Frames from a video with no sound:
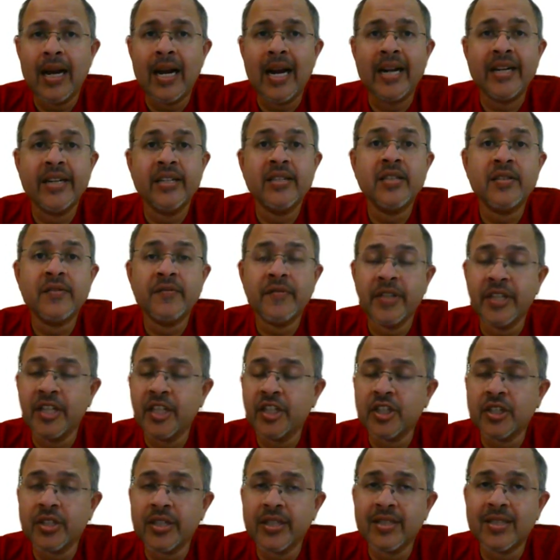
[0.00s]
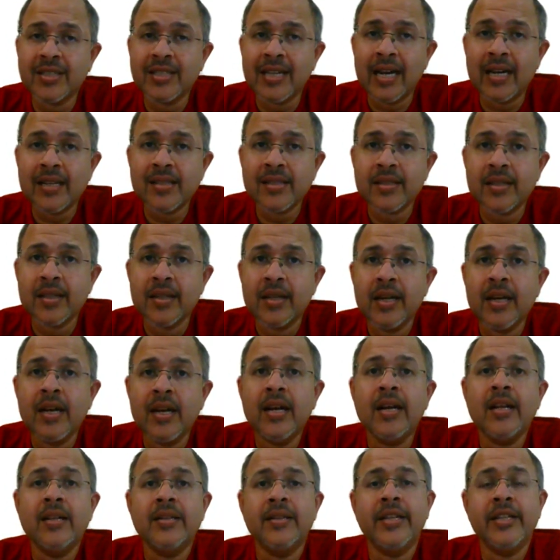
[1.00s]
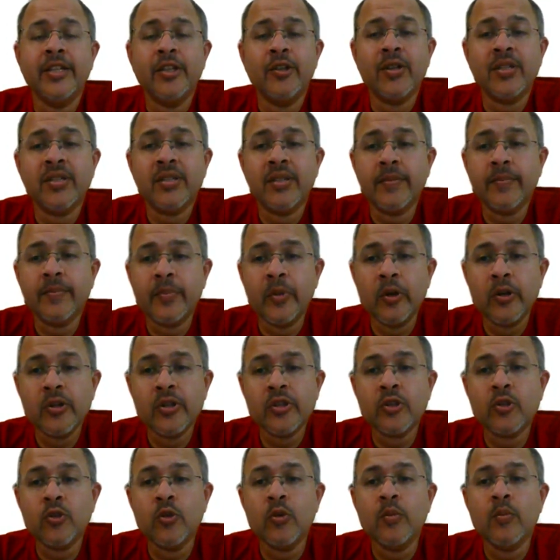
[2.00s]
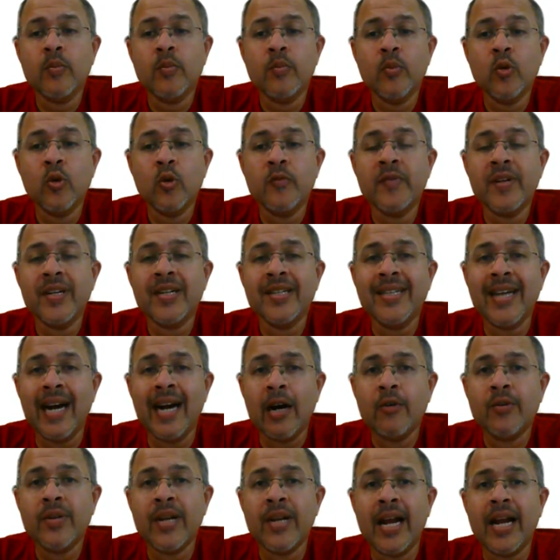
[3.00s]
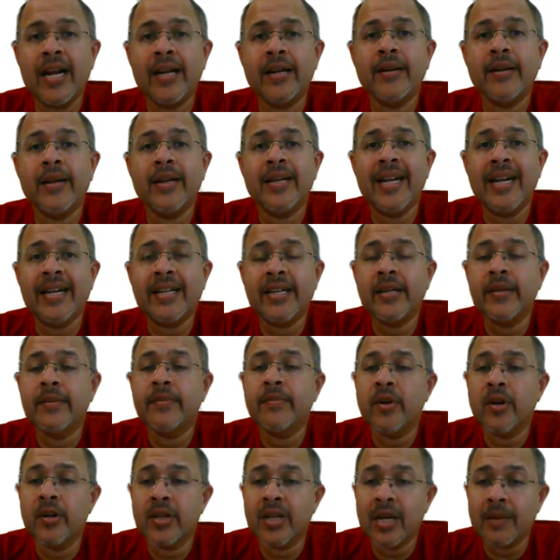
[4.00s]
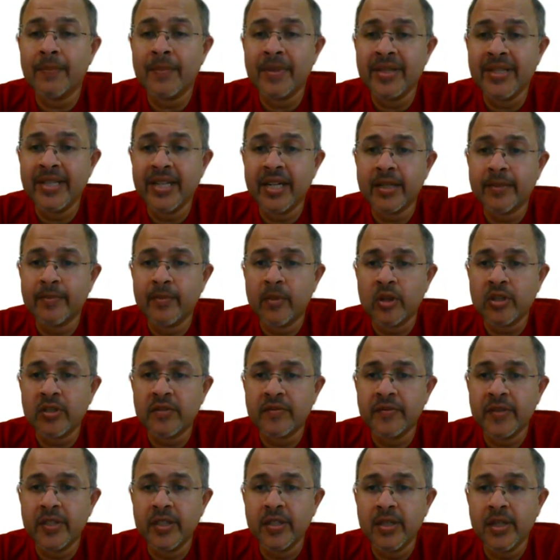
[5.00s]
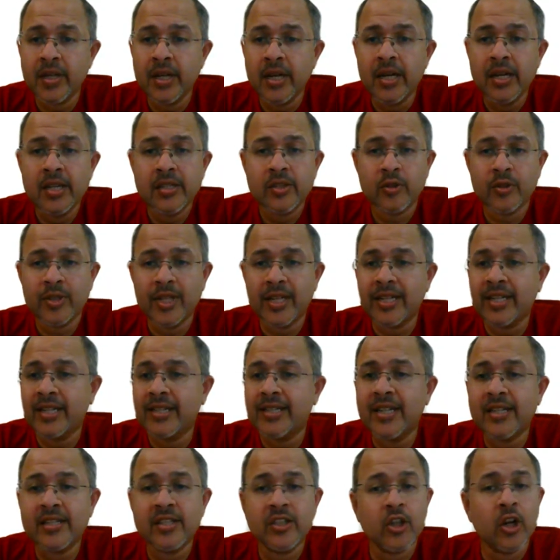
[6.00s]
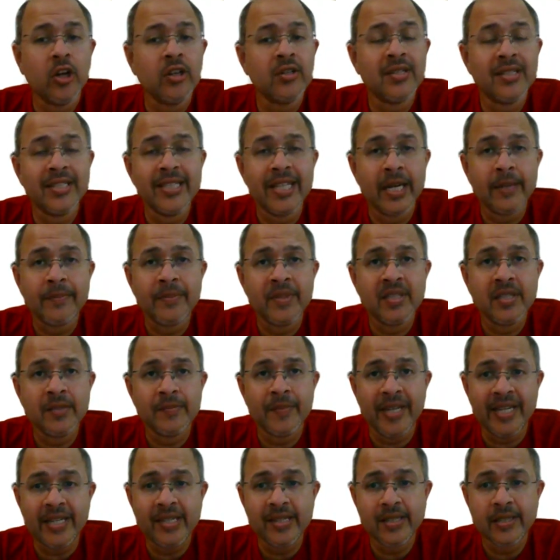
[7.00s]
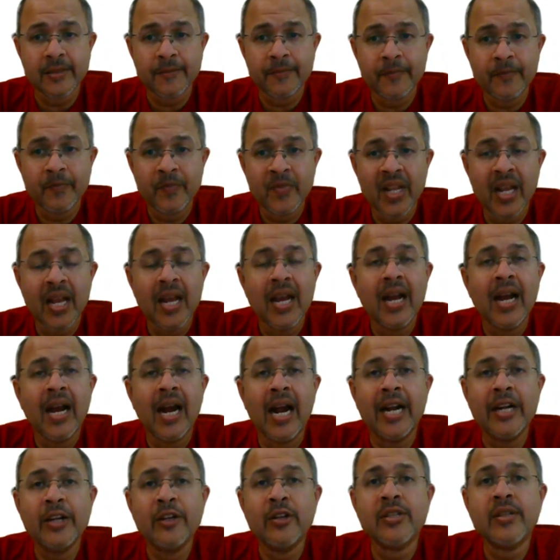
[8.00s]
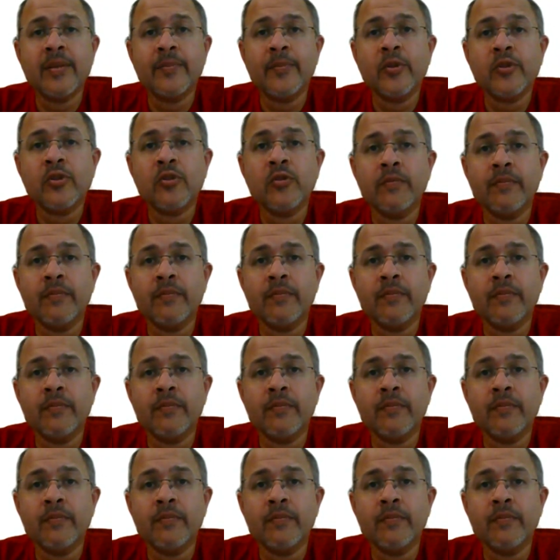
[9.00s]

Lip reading: and it's finished its task, then you're supposed to move it down and let it burn up in the atmosphere so that it does not stay up in space. And you're supposed